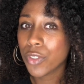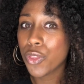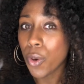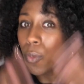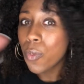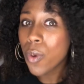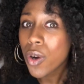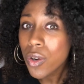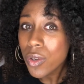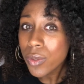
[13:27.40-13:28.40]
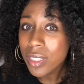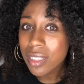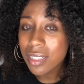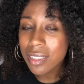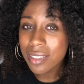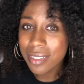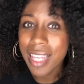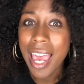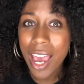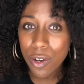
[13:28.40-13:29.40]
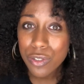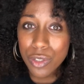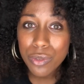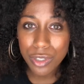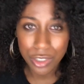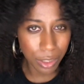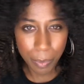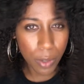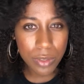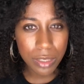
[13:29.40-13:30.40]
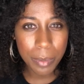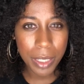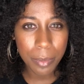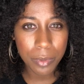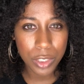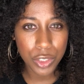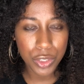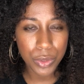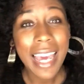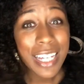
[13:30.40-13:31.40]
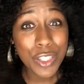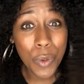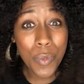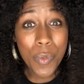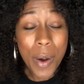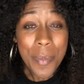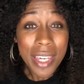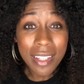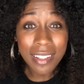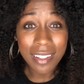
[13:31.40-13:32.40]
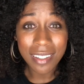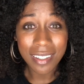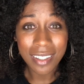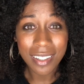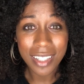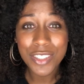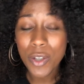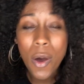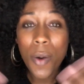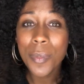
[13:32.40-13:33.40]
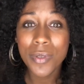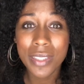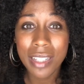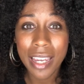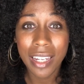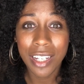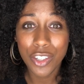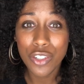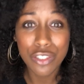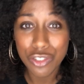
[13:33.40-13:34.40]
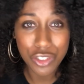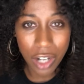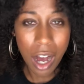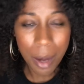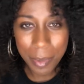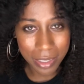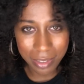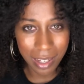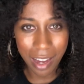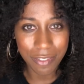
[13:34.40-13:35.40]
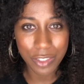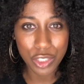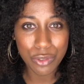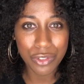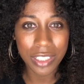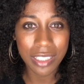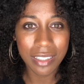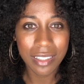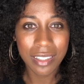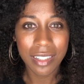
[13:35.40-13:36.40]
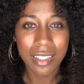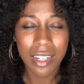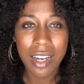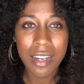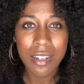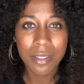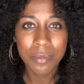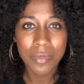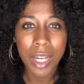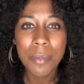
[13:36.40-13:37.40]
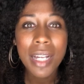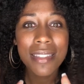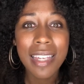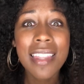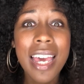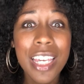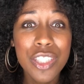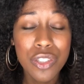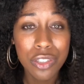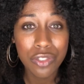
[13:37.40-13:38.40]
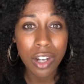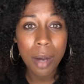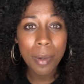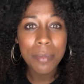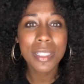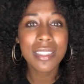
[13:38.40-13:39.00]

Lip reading: the world tells you you're supposed to be able to do. As a woman, it's almost like your job is to have children. I'm not saying that is your job. I'm